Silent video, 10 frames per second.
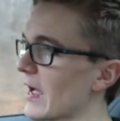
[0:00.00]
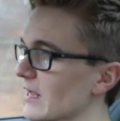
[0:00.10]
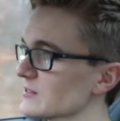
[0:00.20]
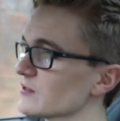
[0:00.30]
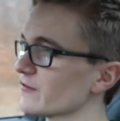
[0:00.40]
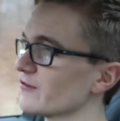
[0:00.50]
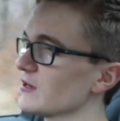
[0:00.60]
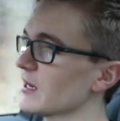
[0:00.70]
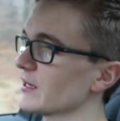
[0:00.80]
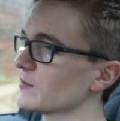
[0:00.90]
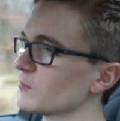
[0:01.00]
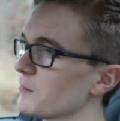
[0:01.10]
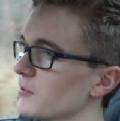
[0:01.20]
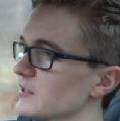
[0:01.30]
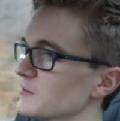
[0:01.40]
as the Freelander
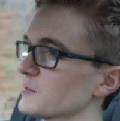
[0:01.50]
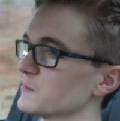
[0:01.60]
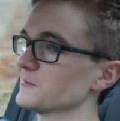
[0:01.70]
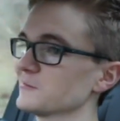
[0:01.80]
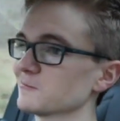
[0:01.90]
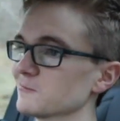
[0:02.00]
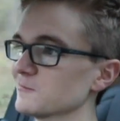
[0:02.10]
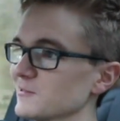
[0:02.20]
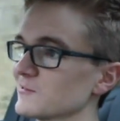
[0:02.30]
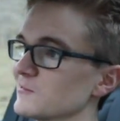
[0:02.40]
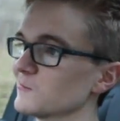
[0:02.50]
replacement, which was always the